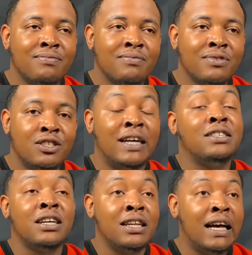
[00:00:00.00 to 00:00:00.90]
So I took
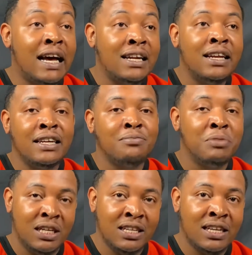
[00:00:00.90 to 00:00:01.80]
a lot of Knicks
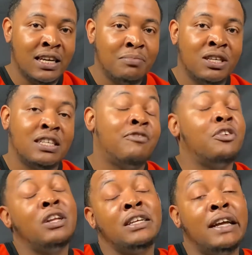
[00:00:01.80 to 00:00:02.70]
money line because I felt
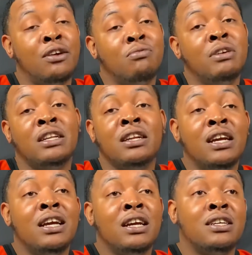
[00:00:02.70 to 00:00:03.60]
like they could win.
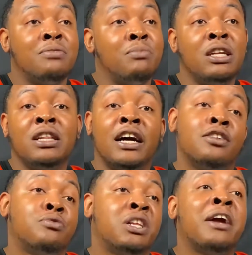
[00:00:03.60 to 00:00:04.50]
Because the money lines
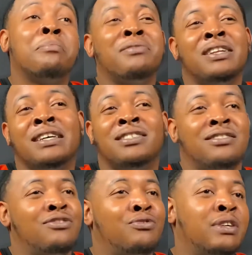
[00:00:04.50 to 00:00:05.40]
were like
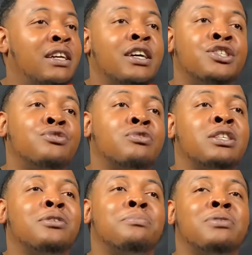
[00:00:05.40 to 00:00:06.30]
+300,
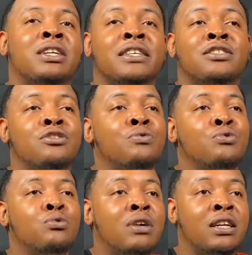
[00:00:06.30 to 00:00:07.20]

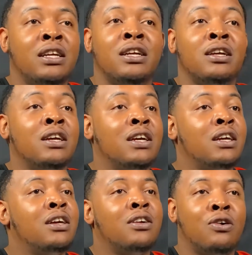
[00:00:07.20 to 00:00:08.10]
+220,
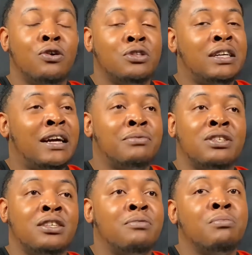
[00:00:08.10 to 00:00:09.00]
all types of
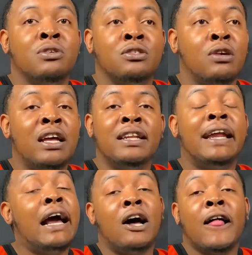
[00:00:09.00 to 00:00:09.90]
numbers.
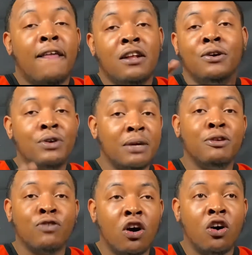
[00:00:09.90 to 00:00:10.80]
Now, don't get me
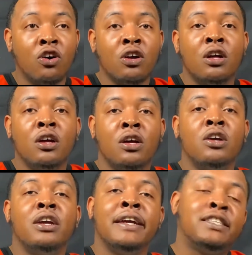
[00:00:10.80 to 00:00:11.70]
wrong,
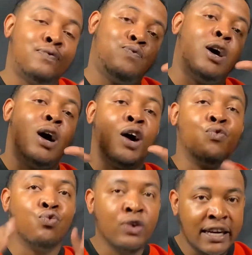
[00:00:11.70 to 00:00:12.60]
it's a
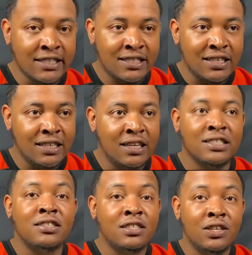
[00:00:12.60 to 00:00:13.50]
risk because it's
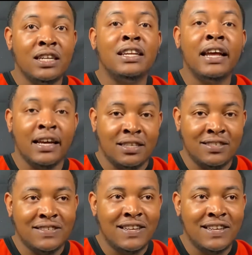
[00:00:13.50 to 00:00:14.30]
still the Knicks.